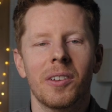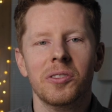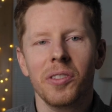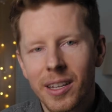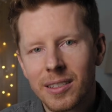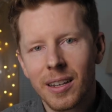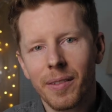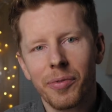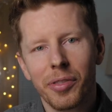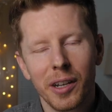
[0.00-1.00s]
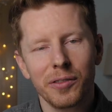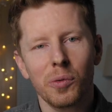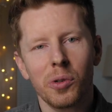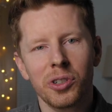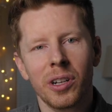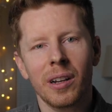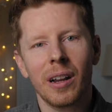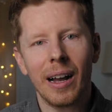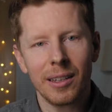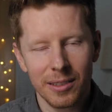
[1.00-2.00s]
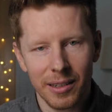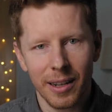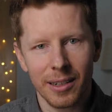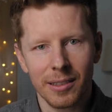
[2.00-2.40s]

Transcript: So that's it. Thanks for watching. I'll see you next